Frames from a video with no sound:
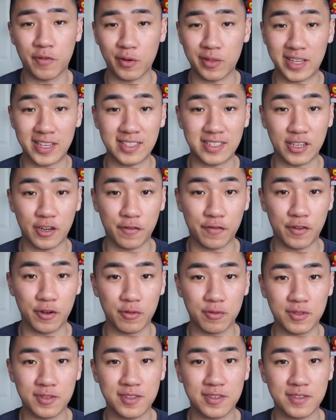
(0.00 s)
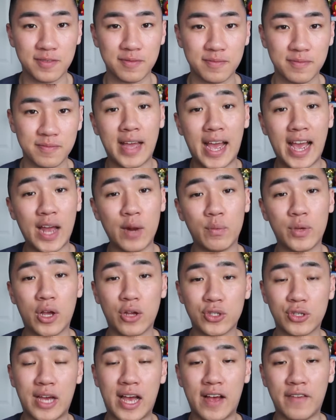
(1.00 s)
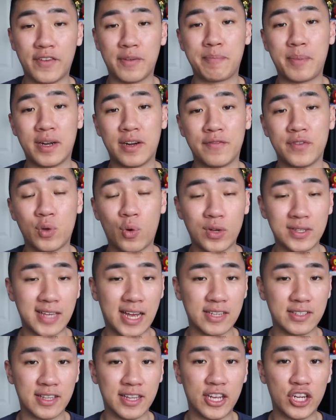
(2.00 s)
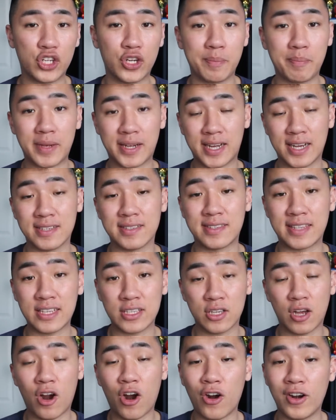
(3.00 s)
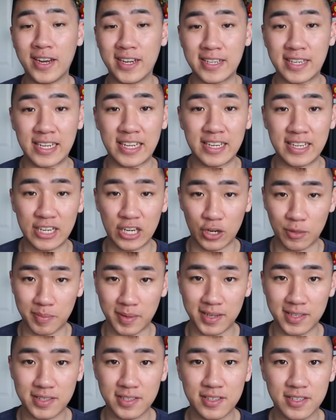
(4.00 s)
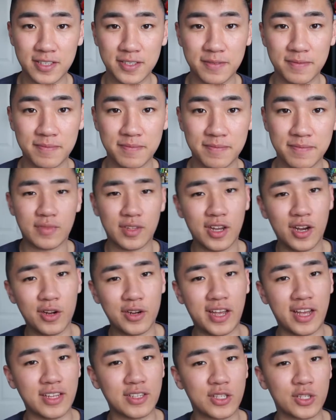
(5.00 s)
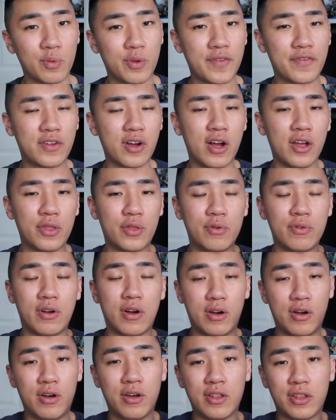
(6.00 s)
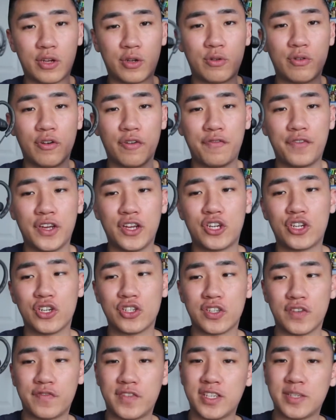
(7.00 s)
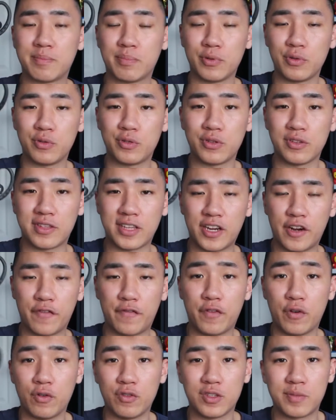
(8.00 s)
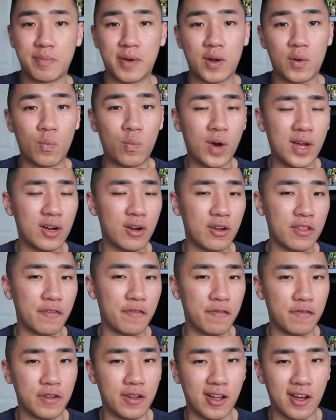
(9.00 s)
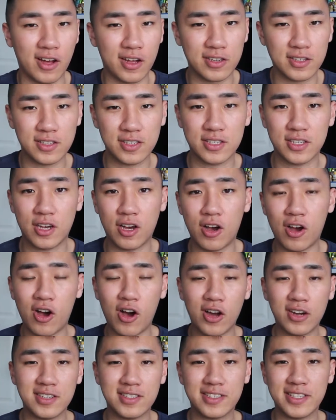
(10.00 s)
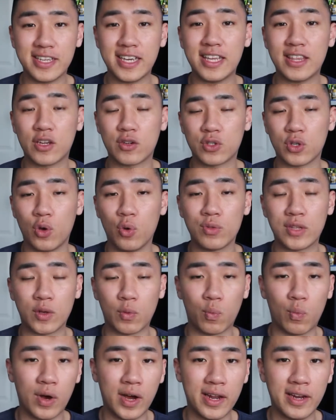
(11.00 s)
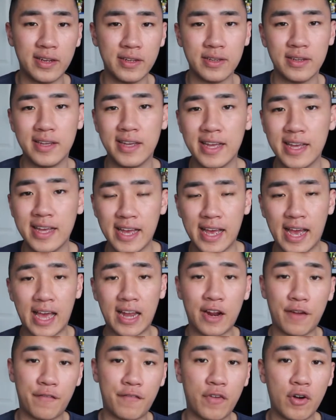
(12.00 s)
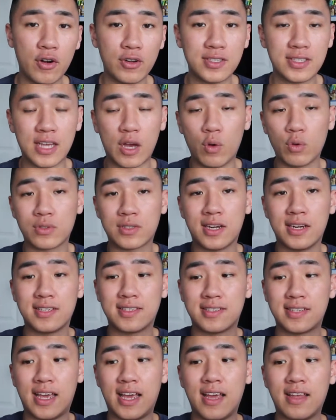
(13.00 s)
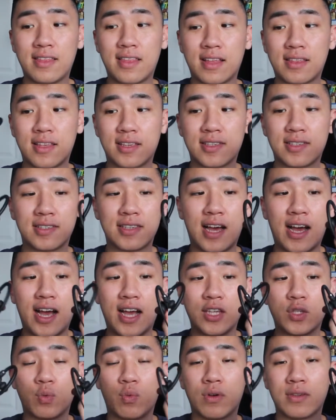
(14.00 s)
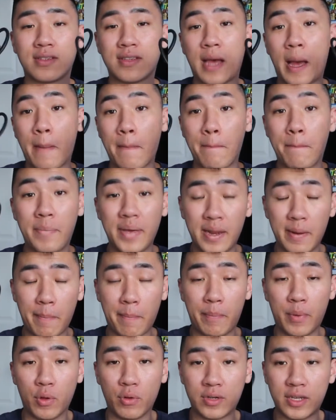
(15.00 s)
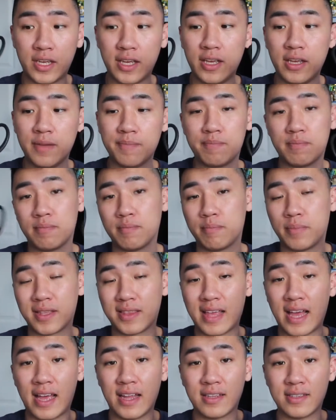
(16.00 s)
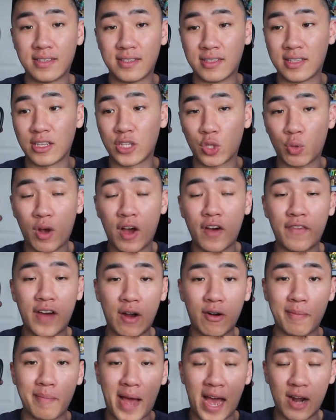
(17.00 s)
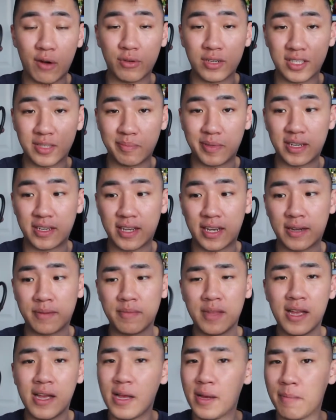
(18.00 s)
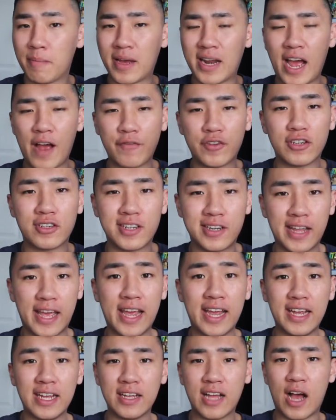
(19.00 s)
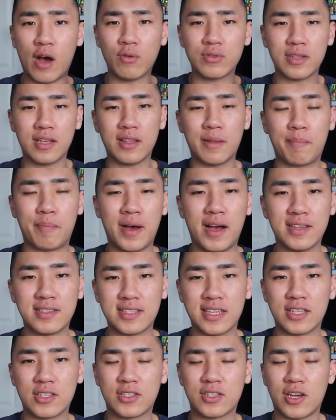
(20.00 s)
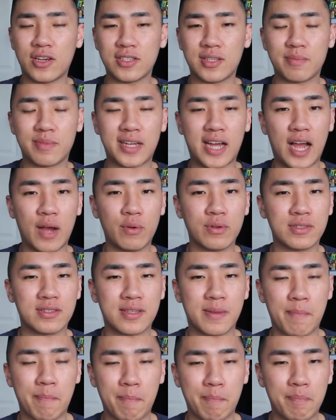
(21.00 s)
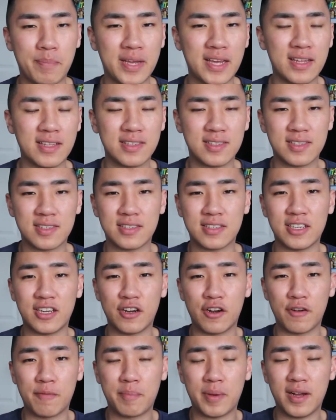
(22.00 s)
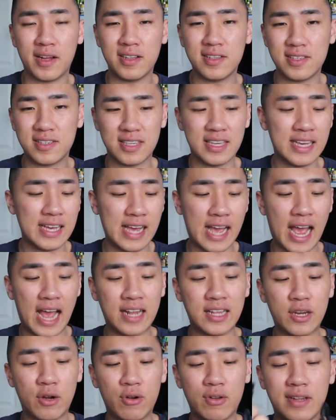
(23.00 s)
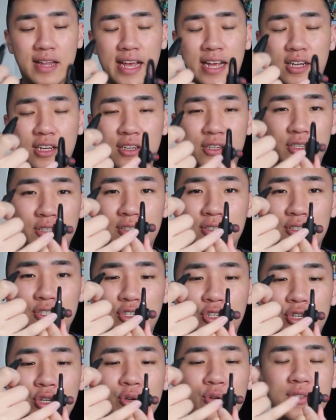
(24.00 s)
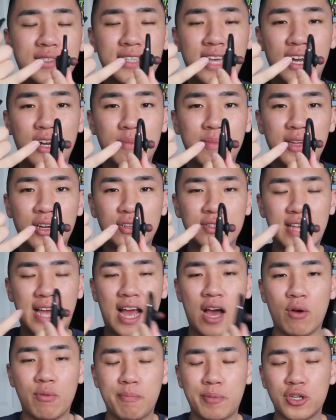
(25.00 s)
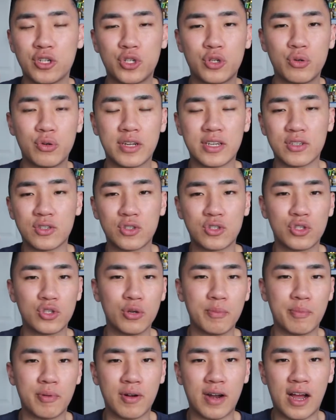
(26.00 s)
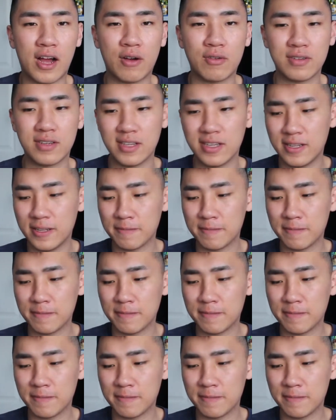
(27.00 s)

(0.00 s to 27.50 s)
for these earphones. And we also have a bit of noise isolation because these are indeed earbuds. Okay, so we've gone through all the cool features of these Bluetooth earphones, but what are the flaws? Honestly, there's only one, and at first I was gonna say that the size was a bit bulky, but that's the 12-hour battery speaking. But after today, I was on the bus and saw some guy with some Beats earbuds, and they were like 2 centimeters out, protruding super out.